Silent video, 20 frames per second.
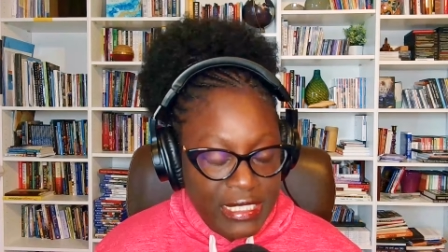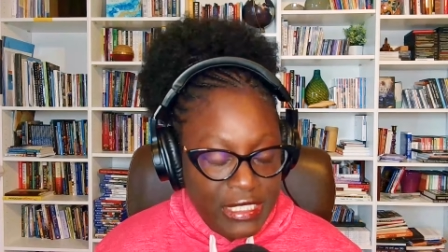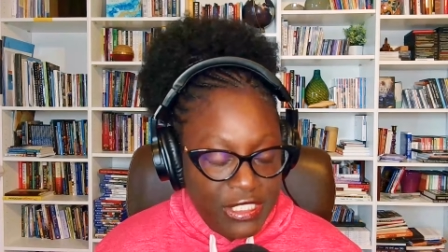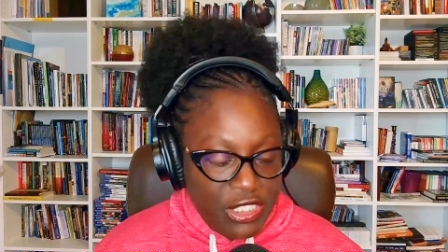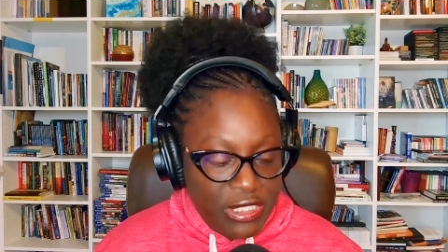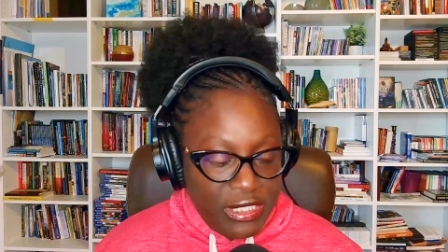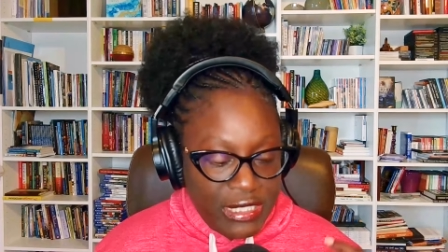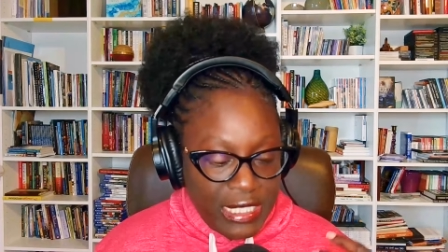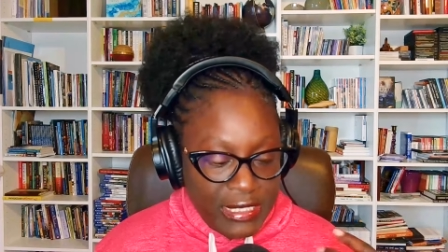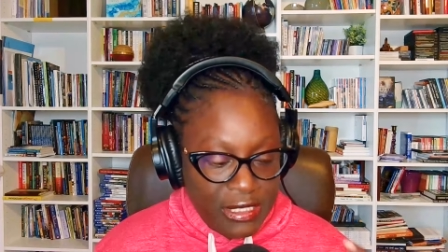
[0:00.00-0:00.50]
And
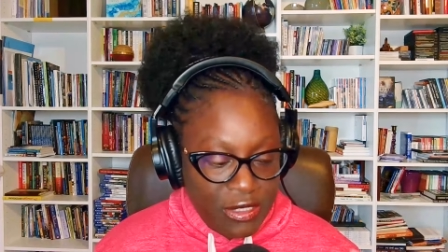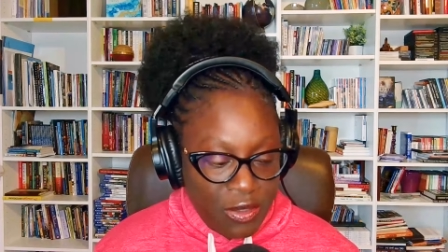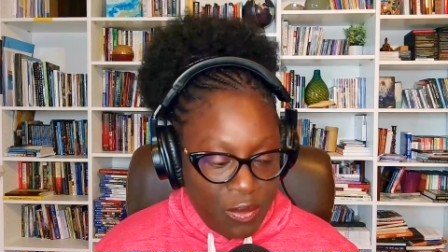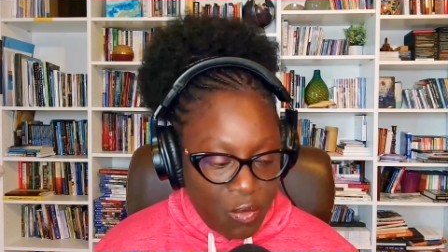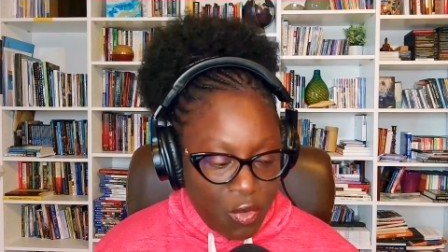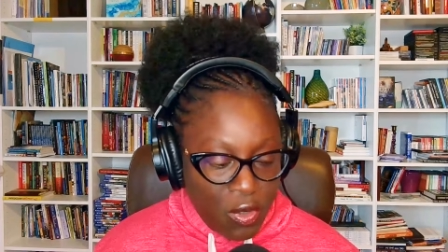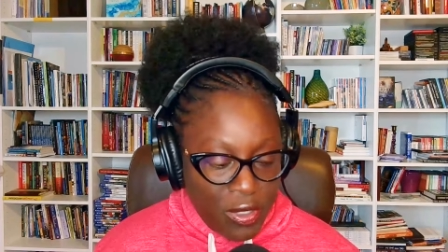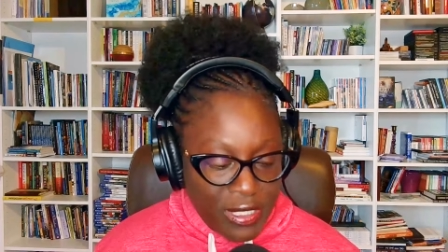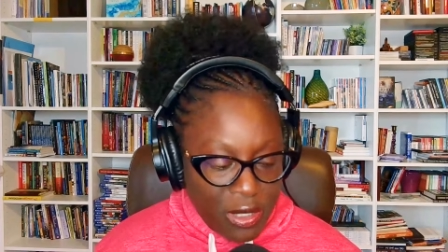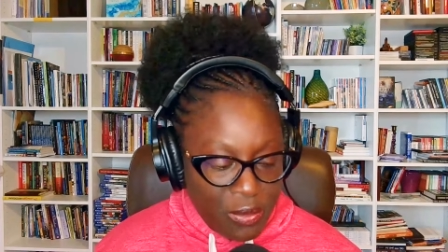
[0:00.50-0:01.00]
she says, the
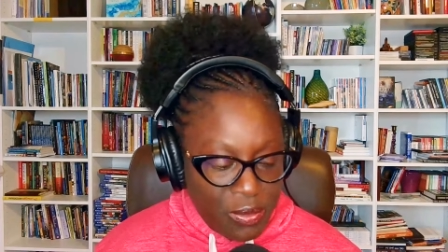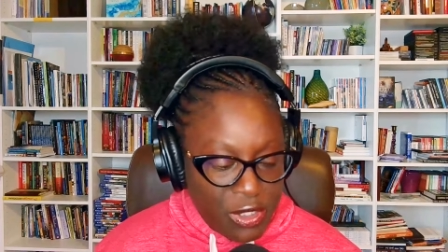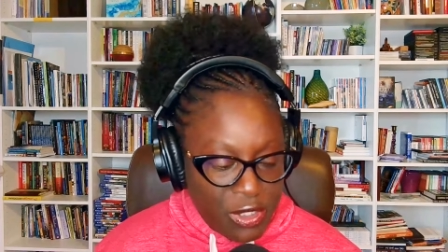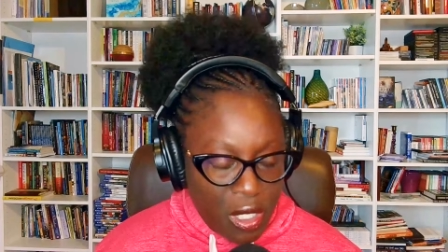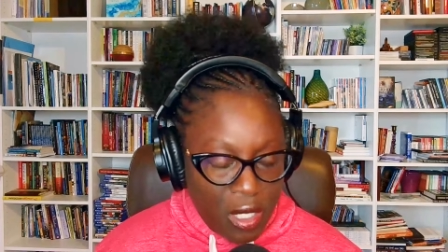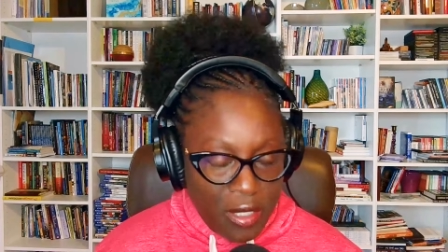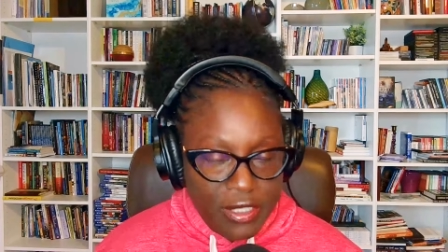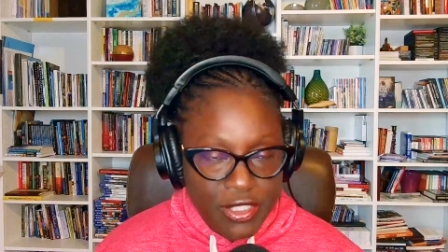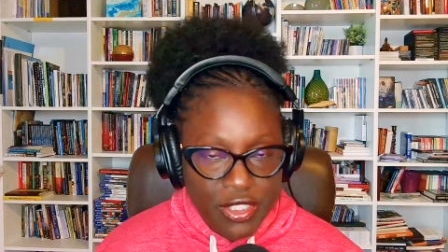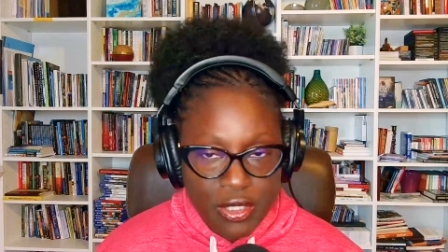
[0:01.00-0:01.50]
more they would
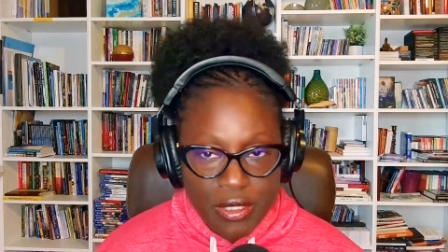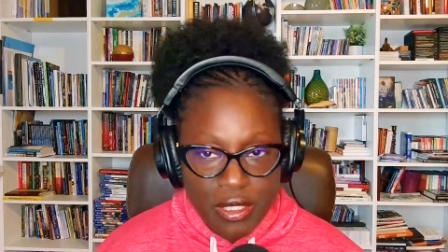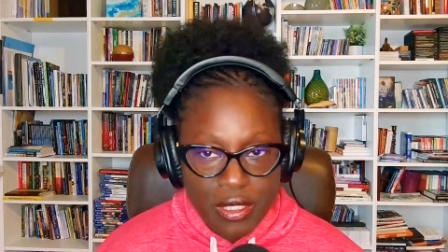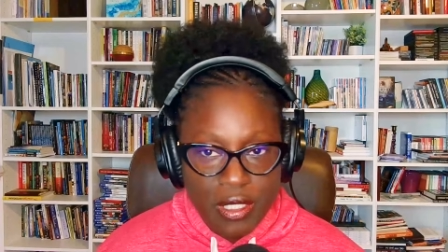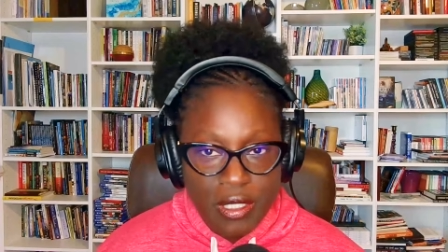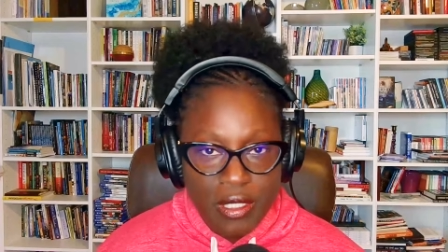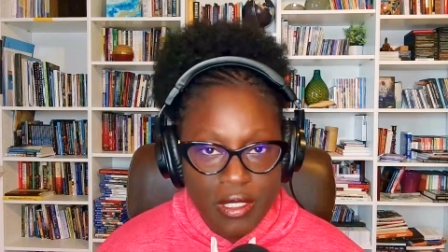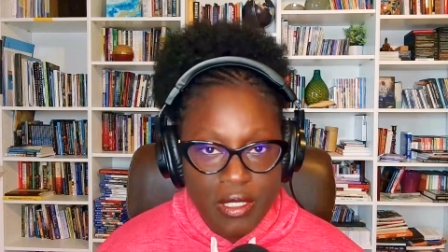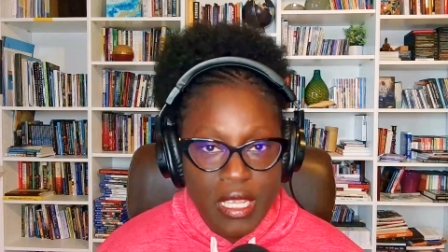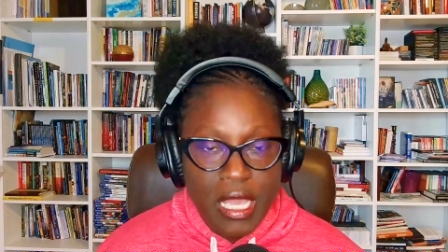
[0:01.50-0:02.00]
talk to
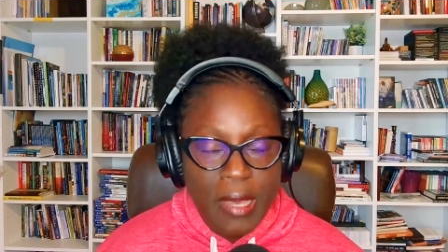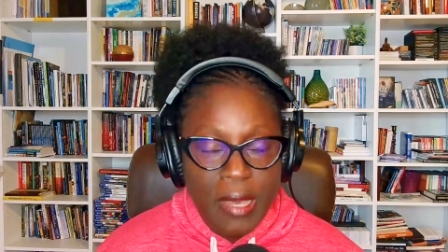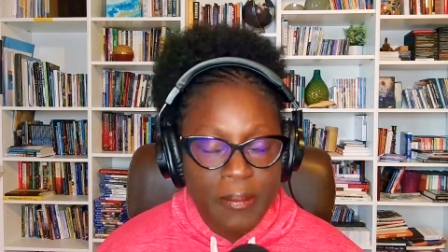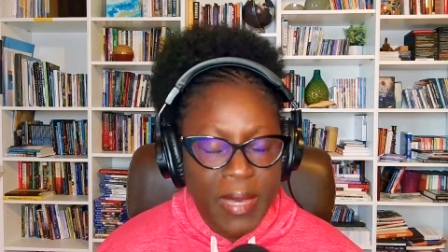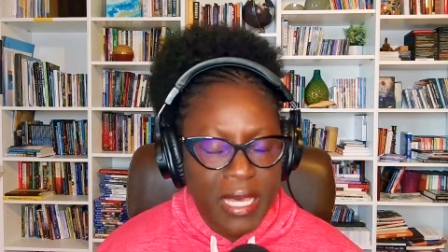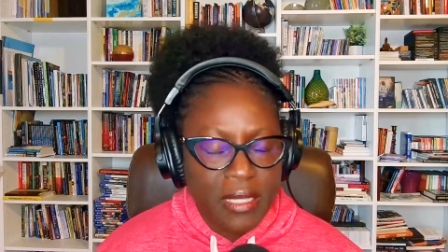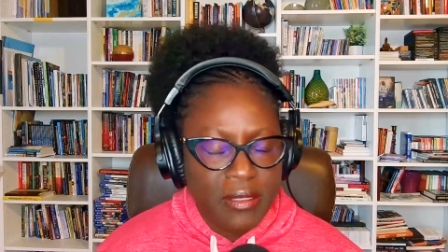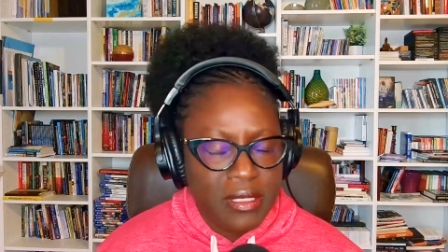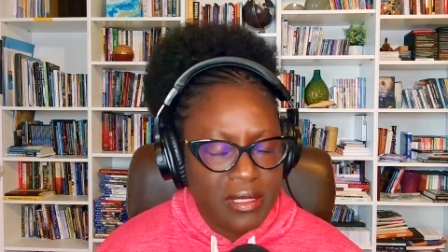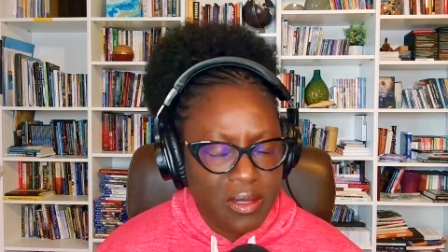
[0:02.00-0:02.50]
her
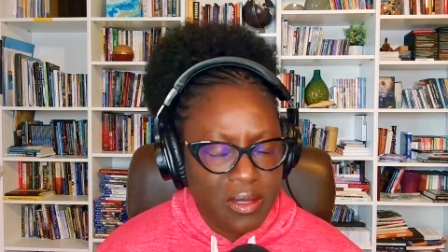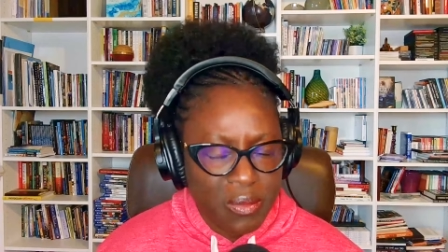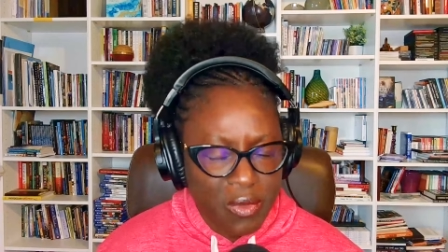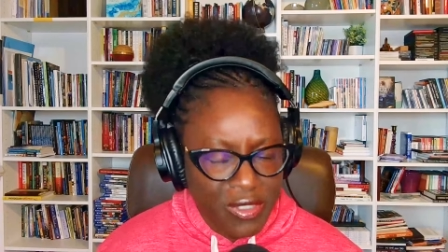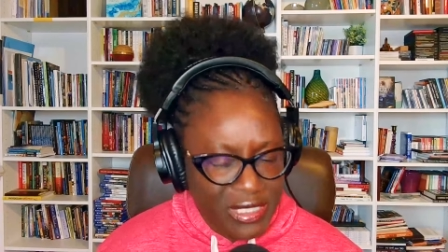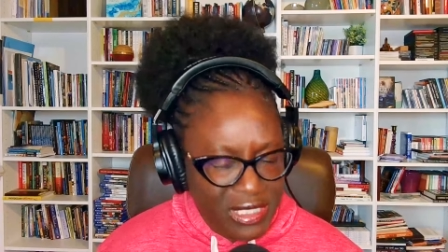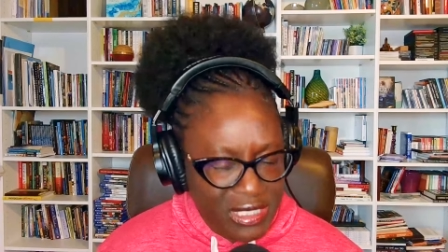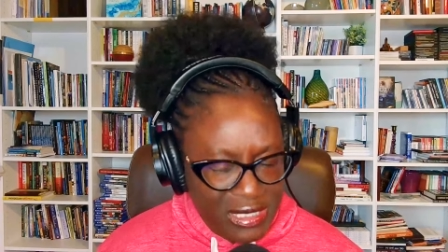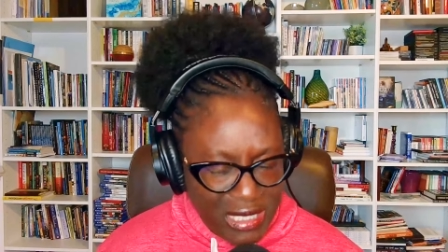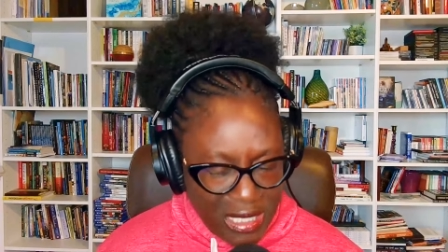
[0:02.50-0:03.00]
about it, the
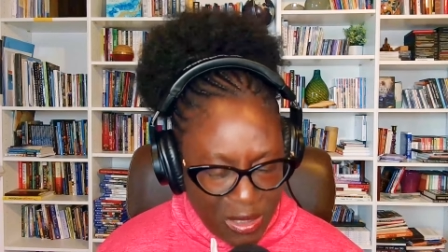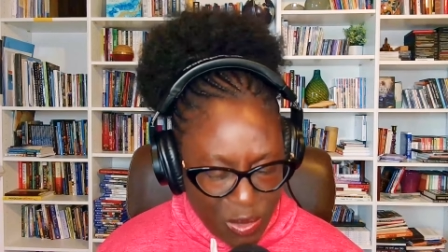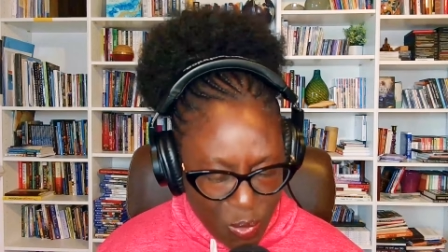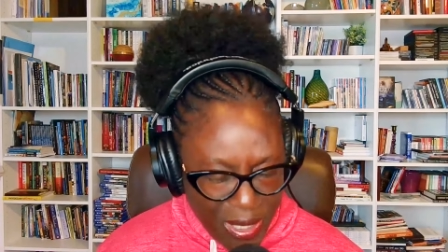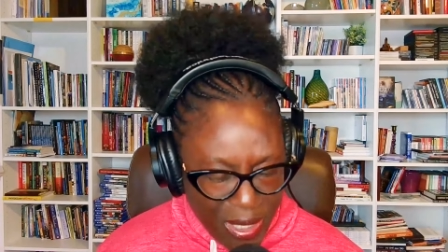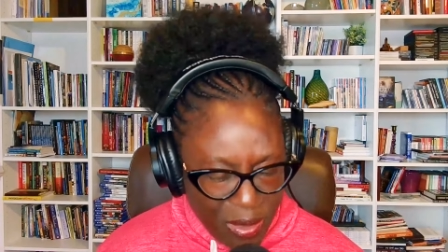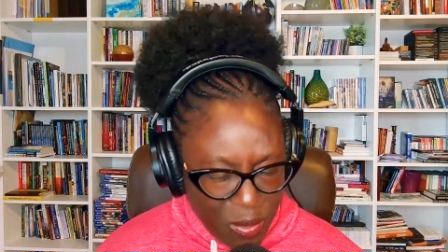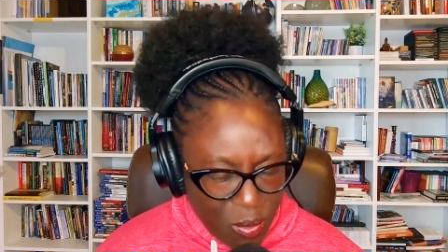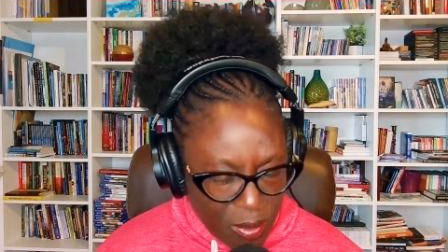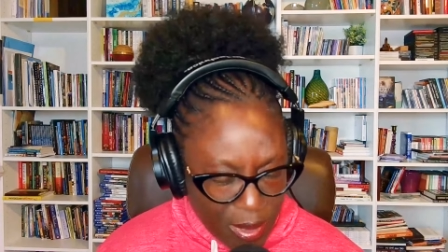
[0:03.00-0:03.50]
more she's like,
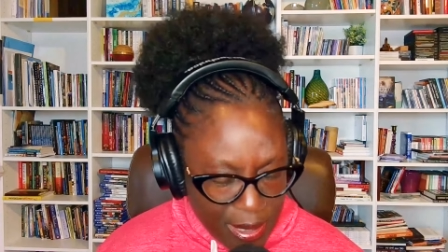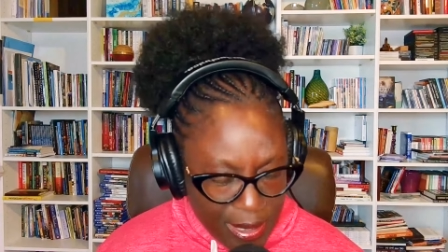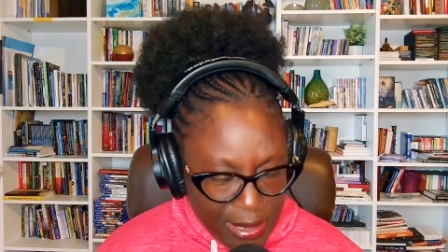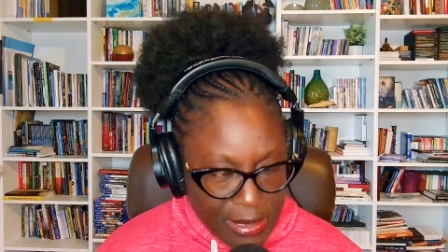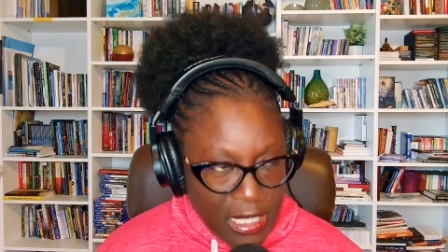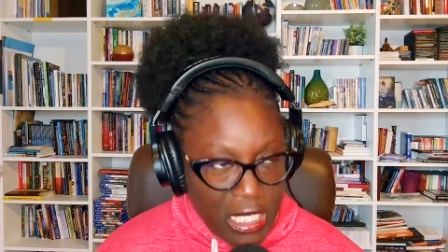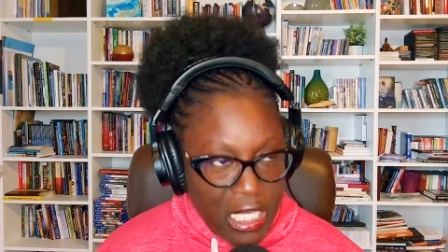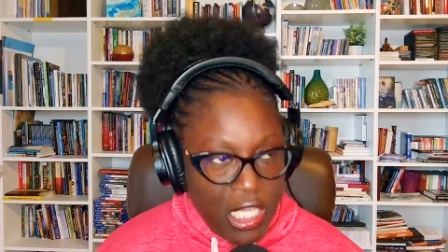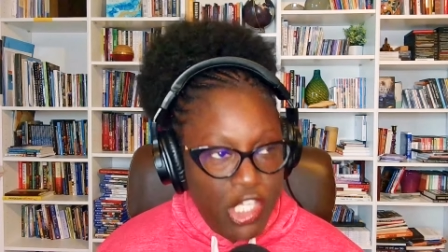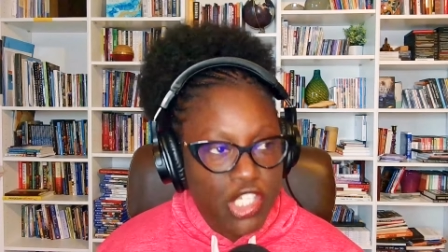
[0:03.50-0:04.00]
wait, what?